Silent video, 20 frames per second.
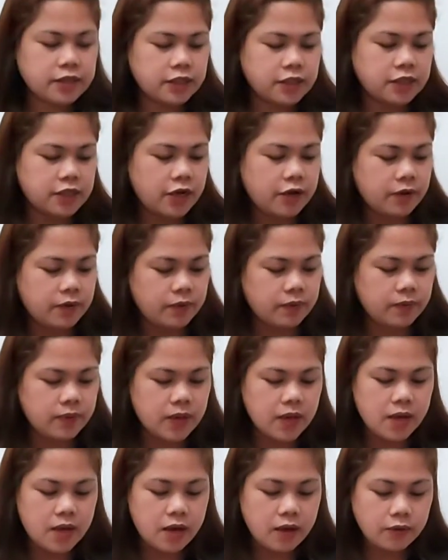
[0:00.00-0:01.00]
so
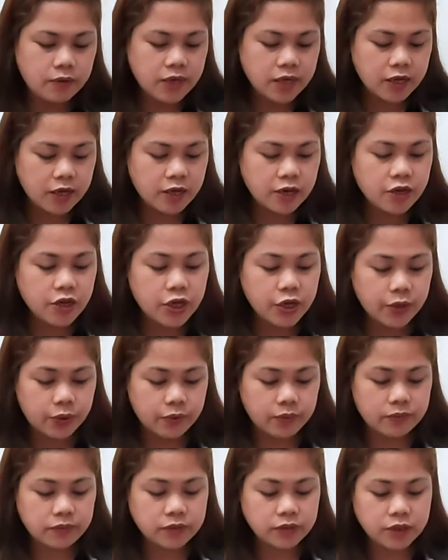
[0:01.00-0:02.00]
we can
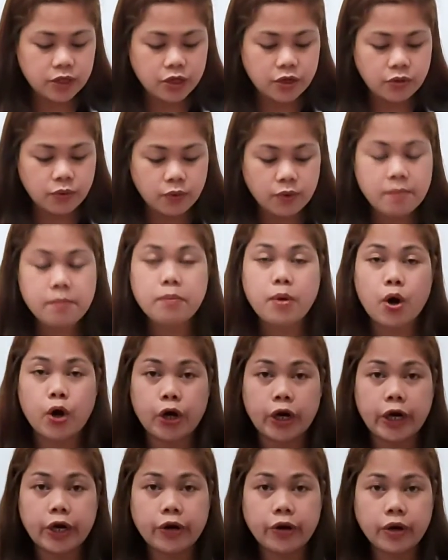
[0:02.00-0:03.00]
use your
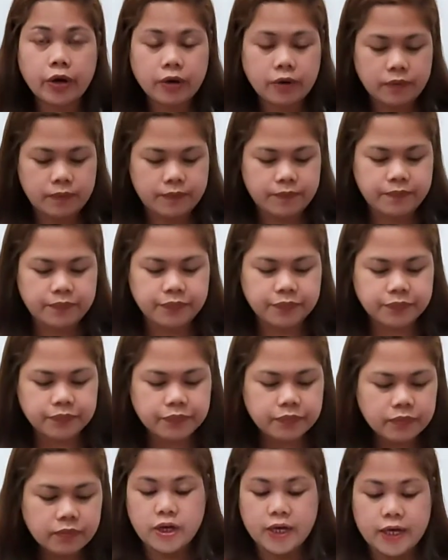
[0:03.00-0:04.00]
marker.
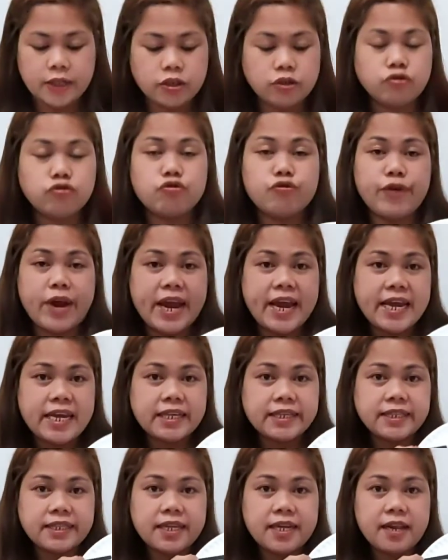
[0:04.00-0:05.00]
You can
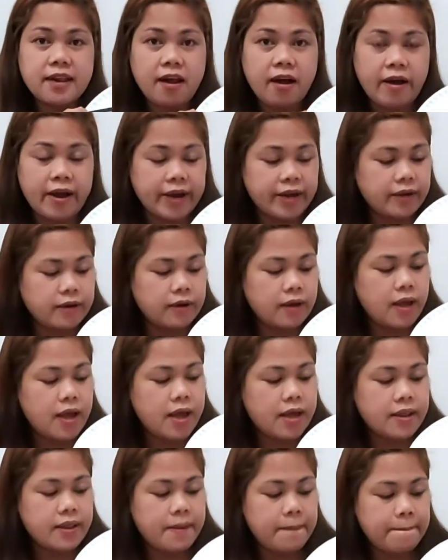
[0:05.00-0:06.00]
trace the line,
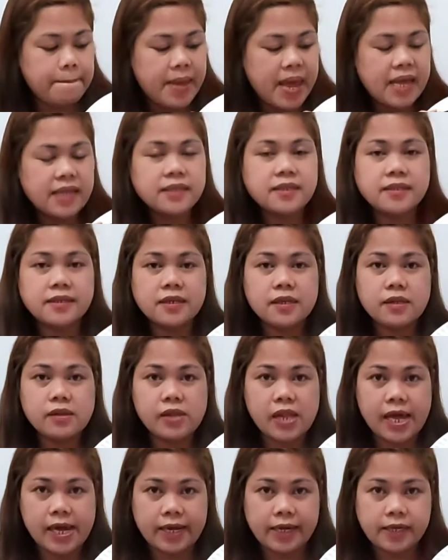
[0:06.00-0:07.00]
the pencil
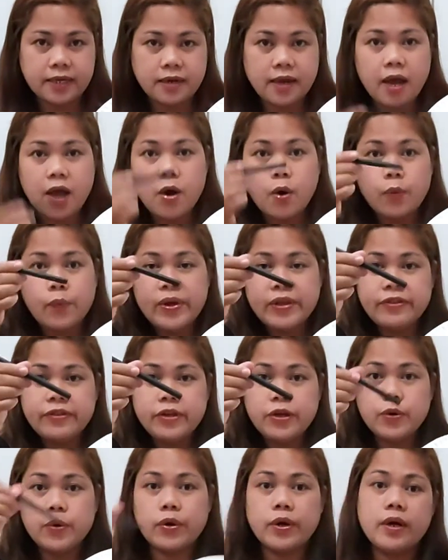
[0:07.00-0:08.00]
line, with
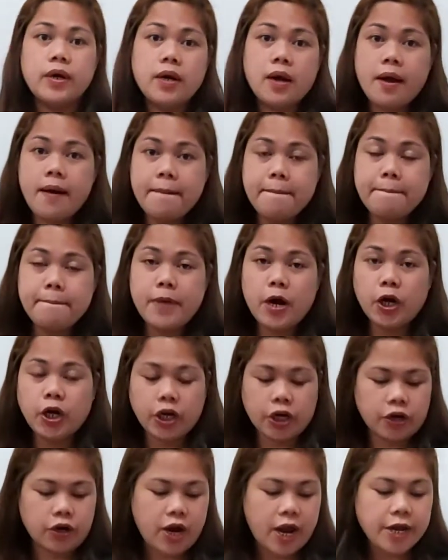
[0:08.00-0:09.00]
your
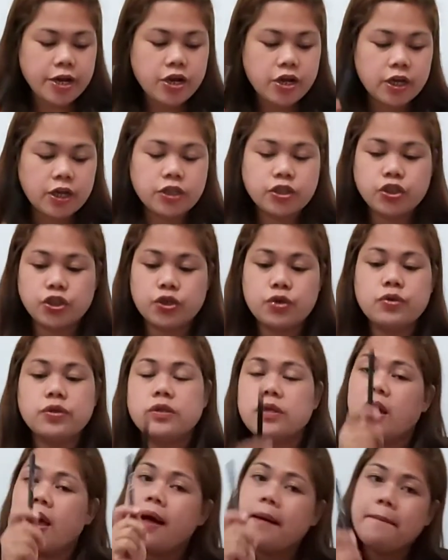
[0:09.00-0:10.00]
marker, and you can choose
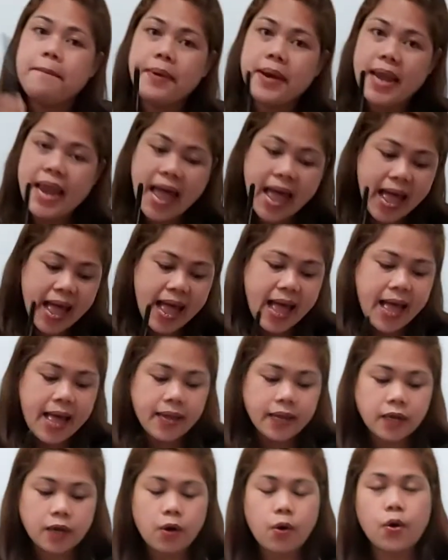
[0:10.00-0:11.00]

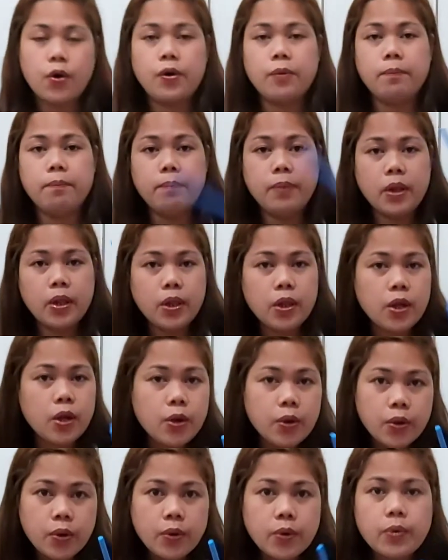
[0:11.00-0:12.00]
black or
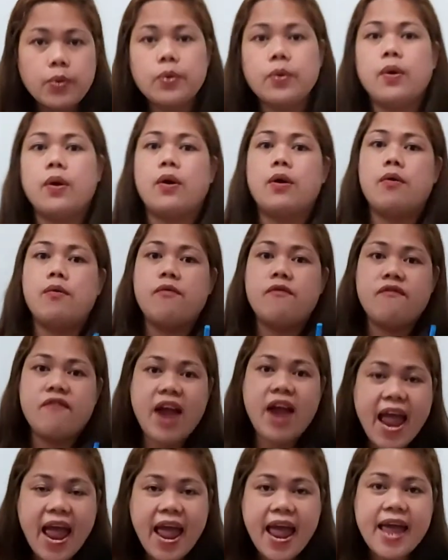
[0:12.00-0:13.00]
blue or
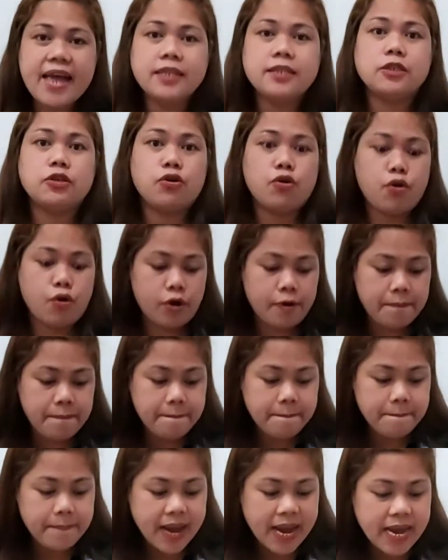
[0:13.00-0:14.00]
red or
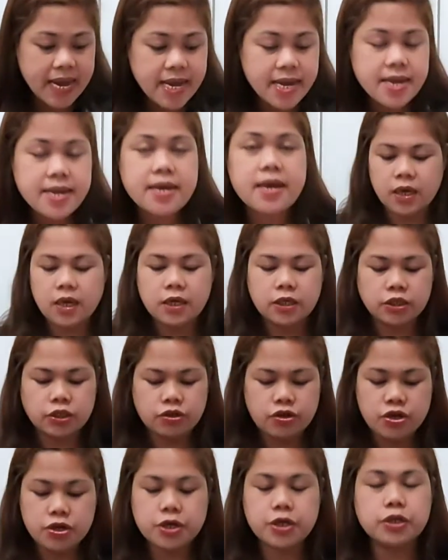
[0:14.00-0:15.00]
pink, so
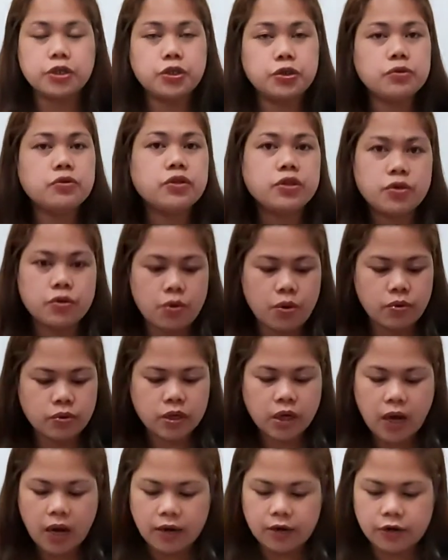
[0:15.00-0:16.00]
you can choose your
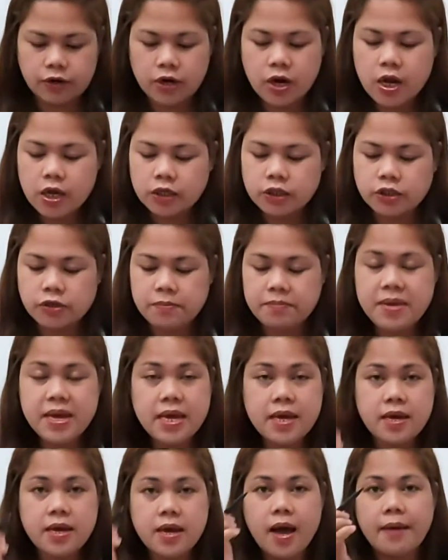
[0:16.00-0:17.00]
own color. So
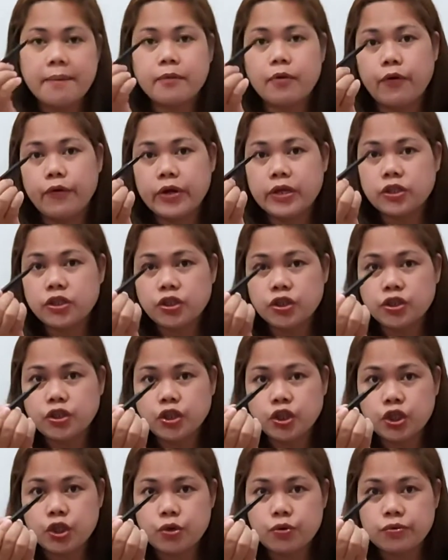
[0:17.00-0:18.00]
me, I'm going to
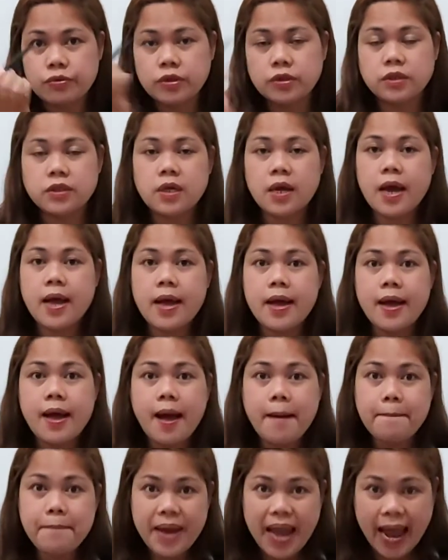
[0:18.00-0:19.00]
choose
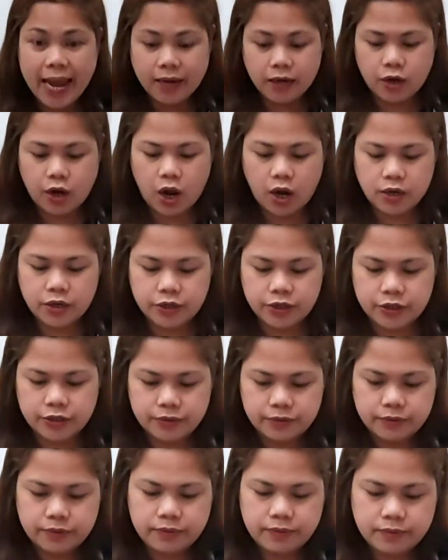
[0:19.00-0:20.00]
black color.
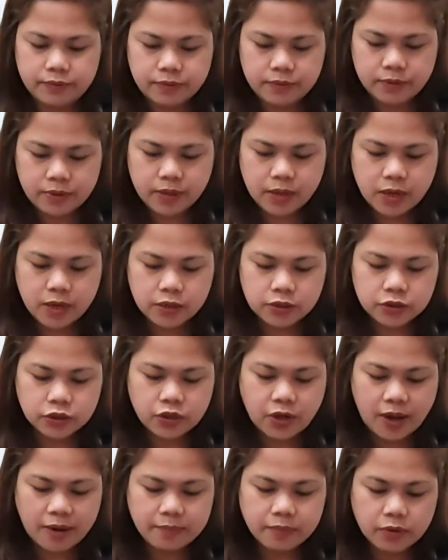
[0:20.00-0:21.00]

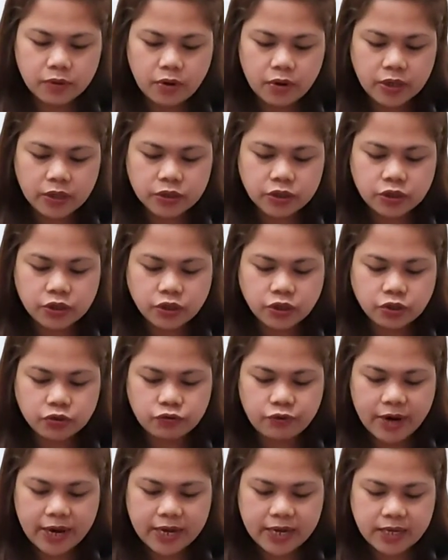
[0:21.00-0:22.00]
So I'm going to
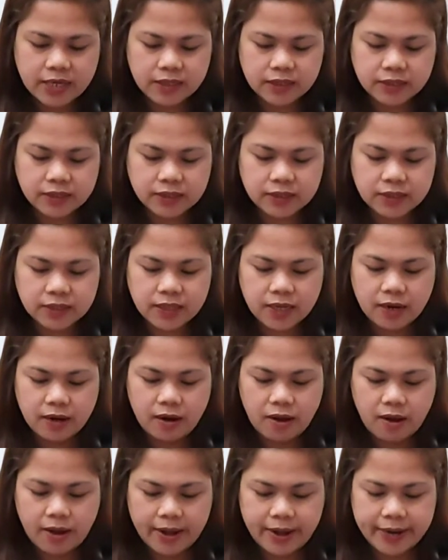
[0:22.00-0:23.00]
trace the
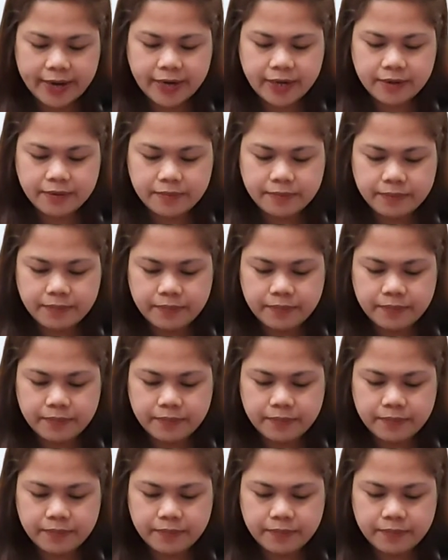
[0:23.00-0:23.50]
line